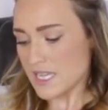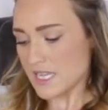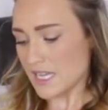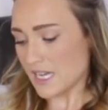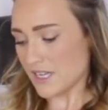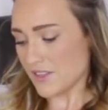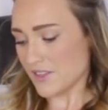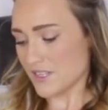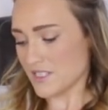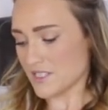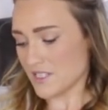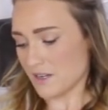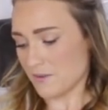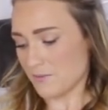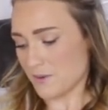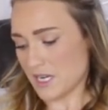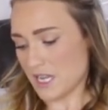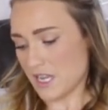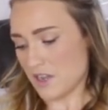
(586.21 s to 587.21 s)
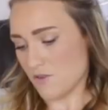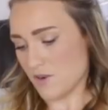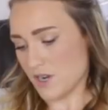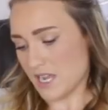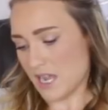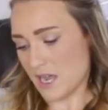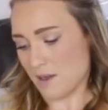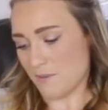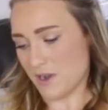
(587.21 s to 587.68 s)
yeah, the things that I've been
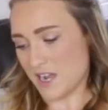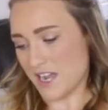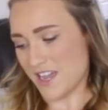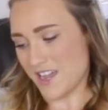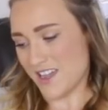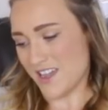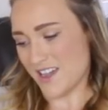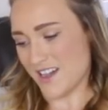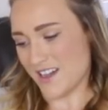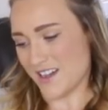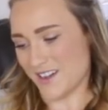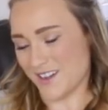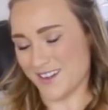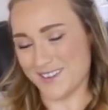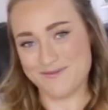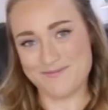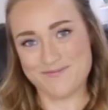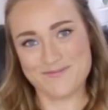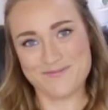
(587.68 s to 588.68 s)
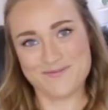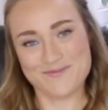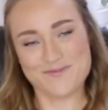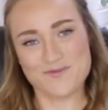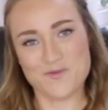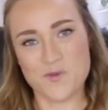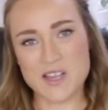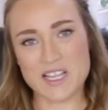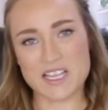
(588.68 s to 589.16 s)
hearing at my
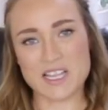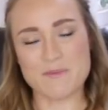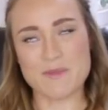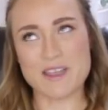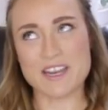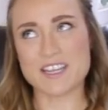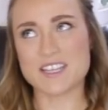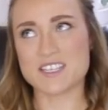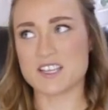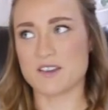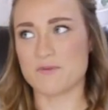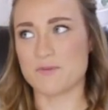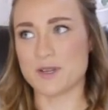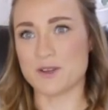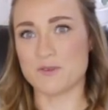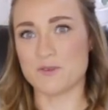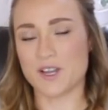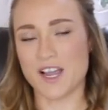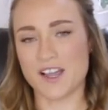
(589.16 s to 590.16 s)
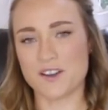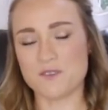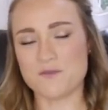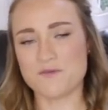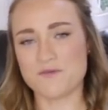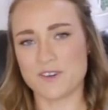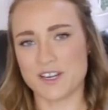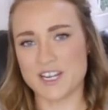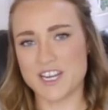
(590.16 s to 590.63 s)
weekly meetings have been kind
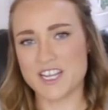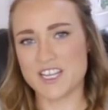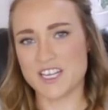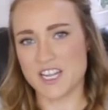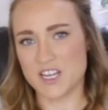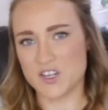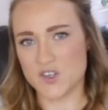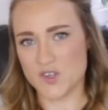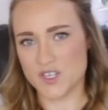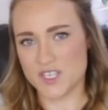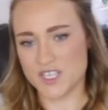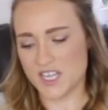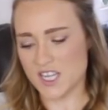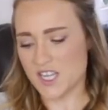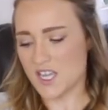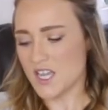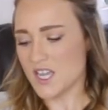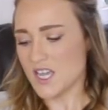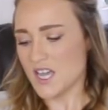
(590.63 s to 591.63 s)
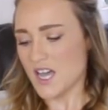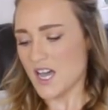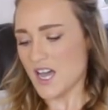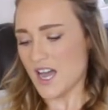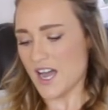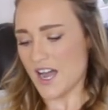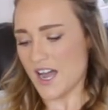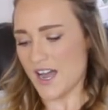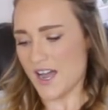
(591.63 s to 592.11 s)
of funny and interesting.
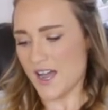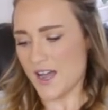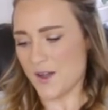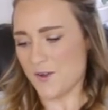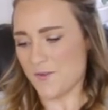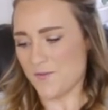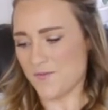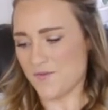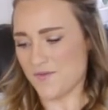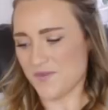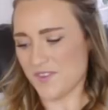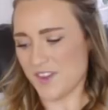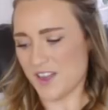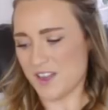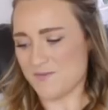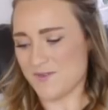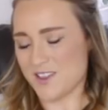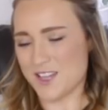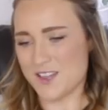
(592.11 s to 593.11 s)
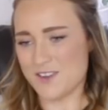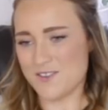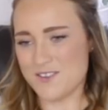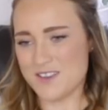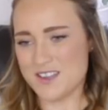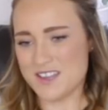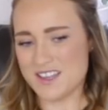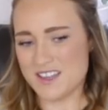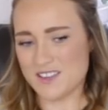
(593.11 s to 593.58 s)
I'm
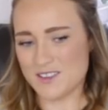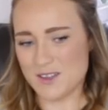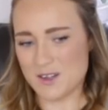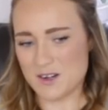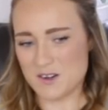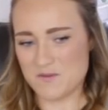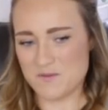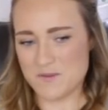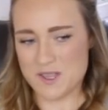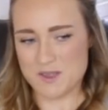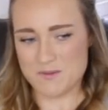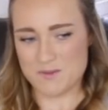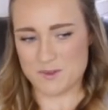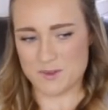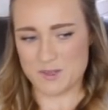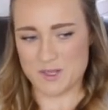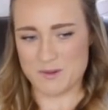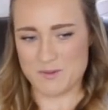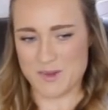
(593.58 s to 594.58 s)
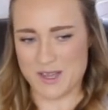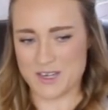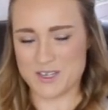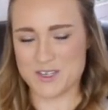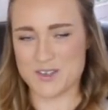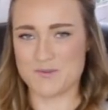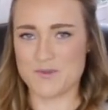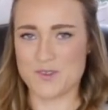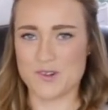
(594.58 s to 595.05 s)
hearing a lot of people and
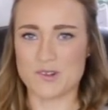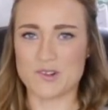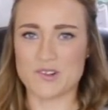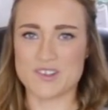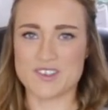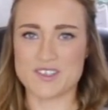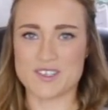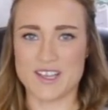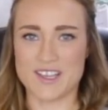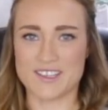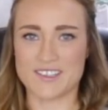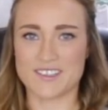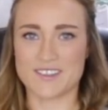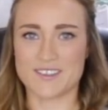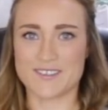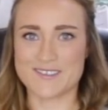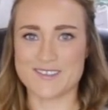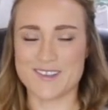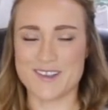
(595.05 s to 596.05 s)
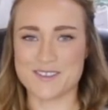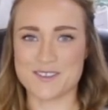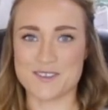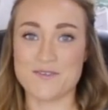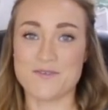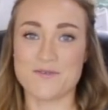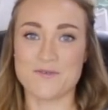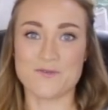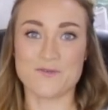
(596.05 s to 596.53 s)
managing brokers saying that there's
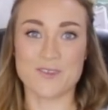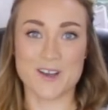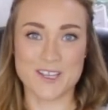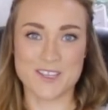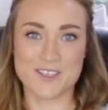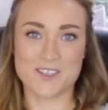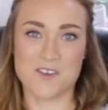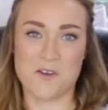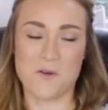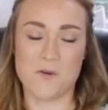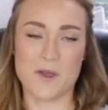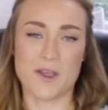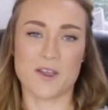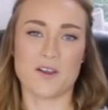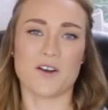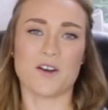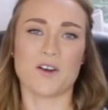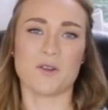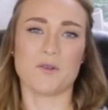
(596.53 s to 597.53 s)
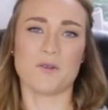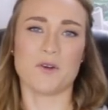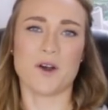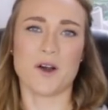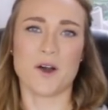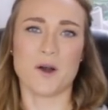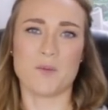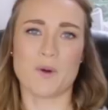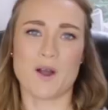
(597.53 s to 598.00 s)
lots of fights going
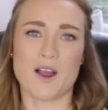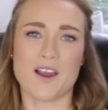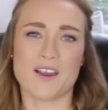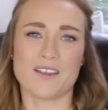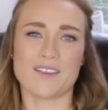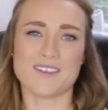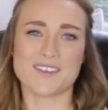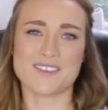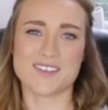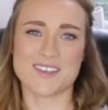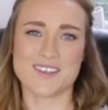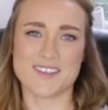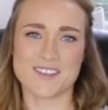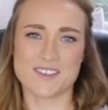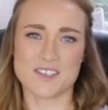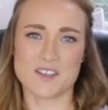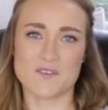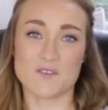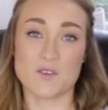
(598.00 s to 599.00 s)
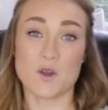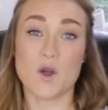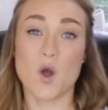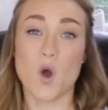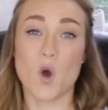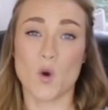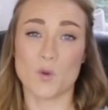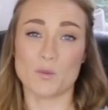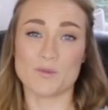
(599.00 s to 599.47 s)
on behind the scenes of
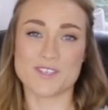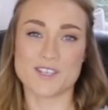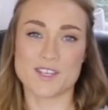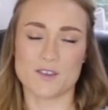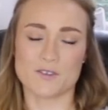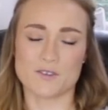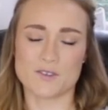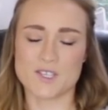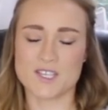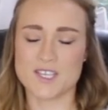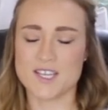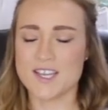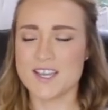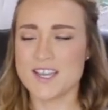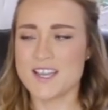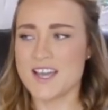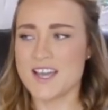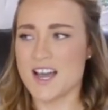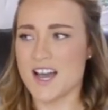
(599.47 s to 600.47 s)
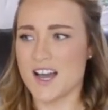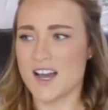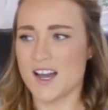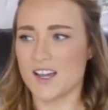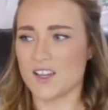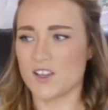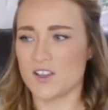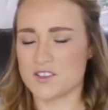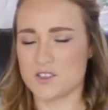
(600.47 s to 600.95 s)
home sales.
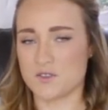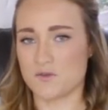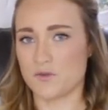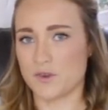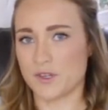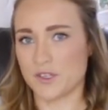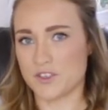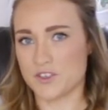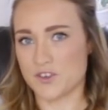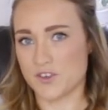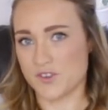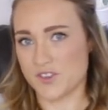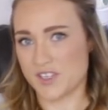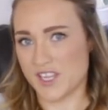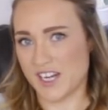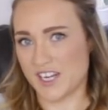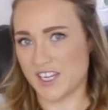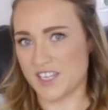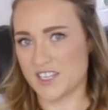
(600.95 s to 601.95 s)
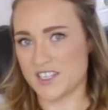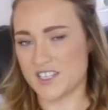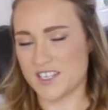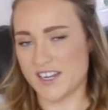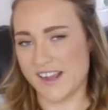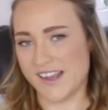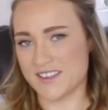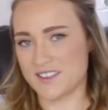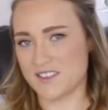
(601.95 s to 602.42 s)
Lots of realtors getting
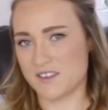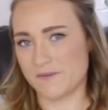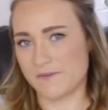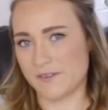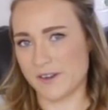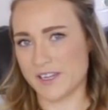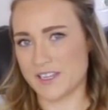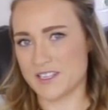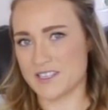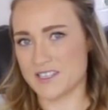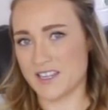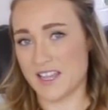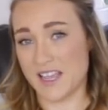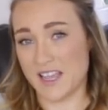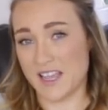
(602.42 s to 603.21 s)
into nasty fights